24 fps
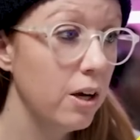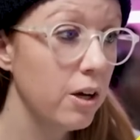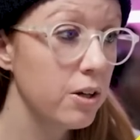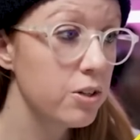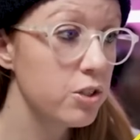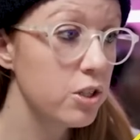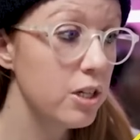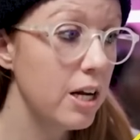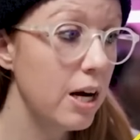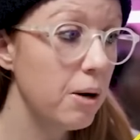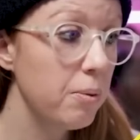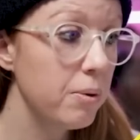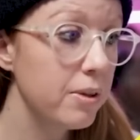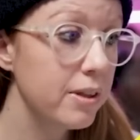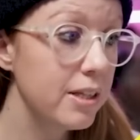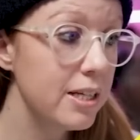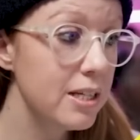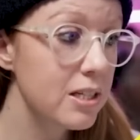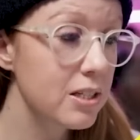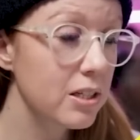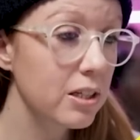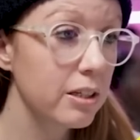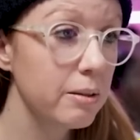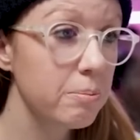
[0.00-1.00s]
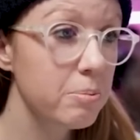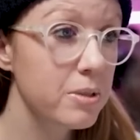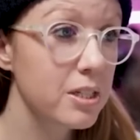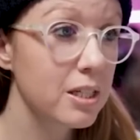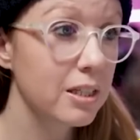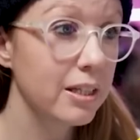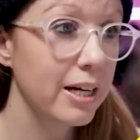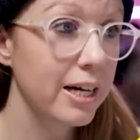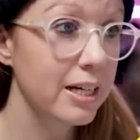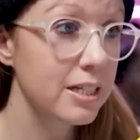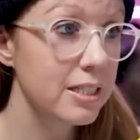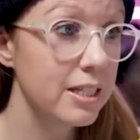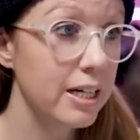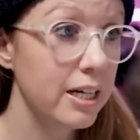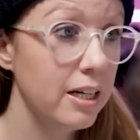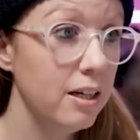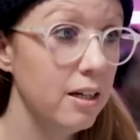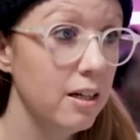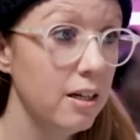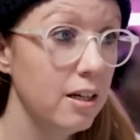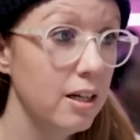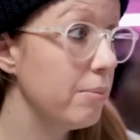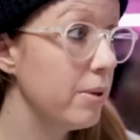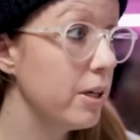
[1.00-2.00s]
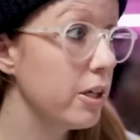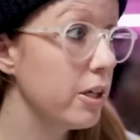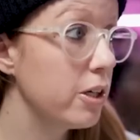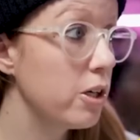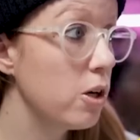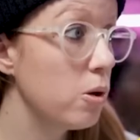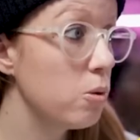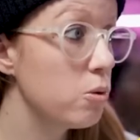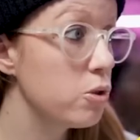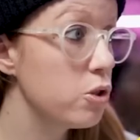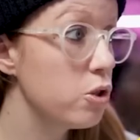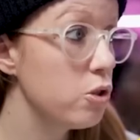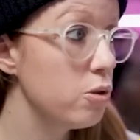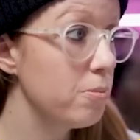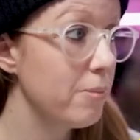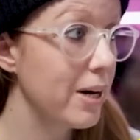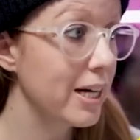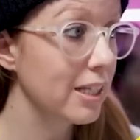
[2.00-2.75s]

So now with this clip selected, I'm going to go to